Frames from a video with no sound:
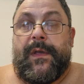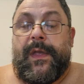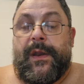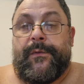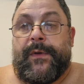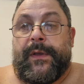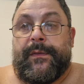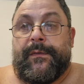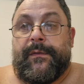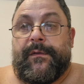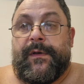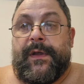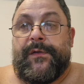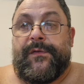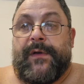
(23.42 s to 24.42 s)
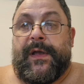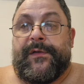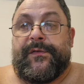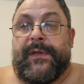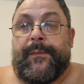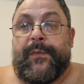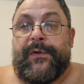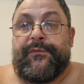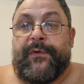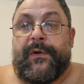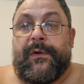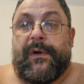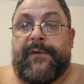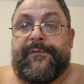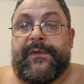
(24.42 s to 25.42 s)
Anyway, today's the last day I'm going to drink
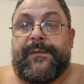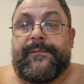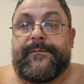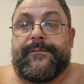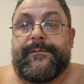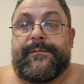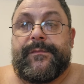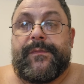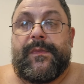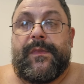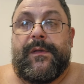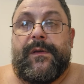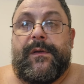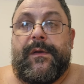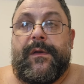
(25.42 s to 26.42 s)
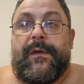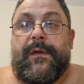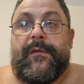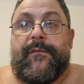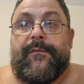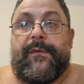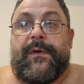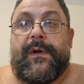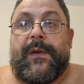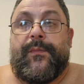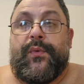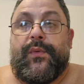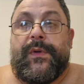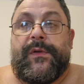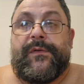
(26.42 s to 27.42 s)
coffee for a
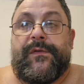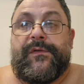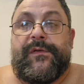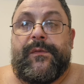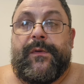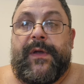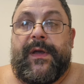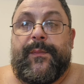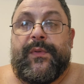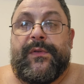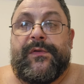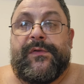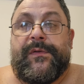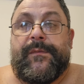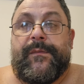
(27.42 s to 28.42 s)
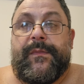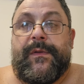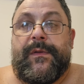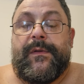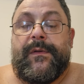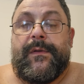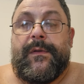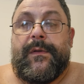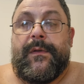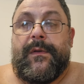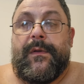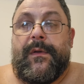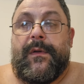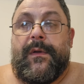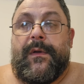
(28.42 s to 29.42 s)
couple weeks and see what happens.
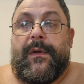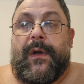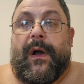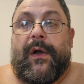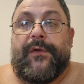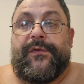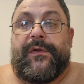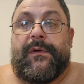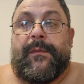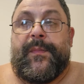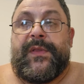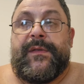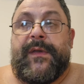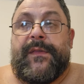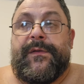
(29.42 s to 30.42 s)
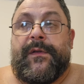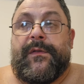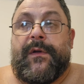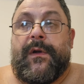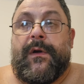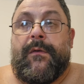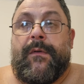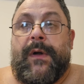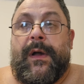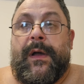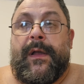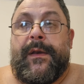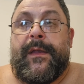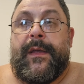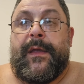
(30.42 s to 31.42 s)
Also, I'm intending to go
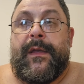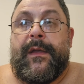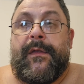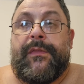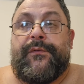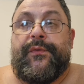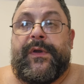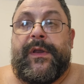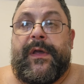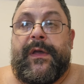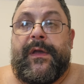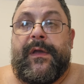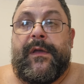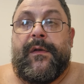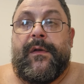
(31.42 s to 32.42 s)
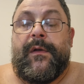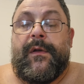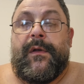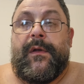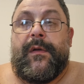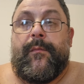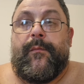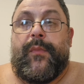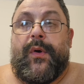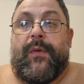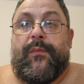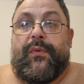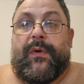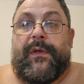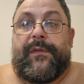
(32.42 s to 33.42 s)
on a three day
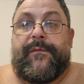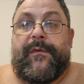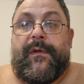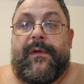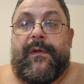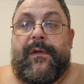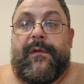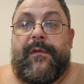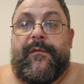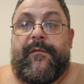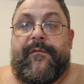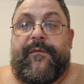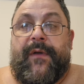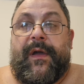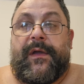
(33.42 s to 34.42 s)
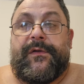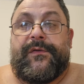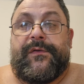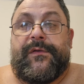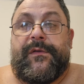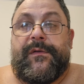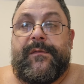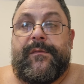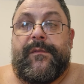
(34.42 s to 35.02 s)
bone broth fast.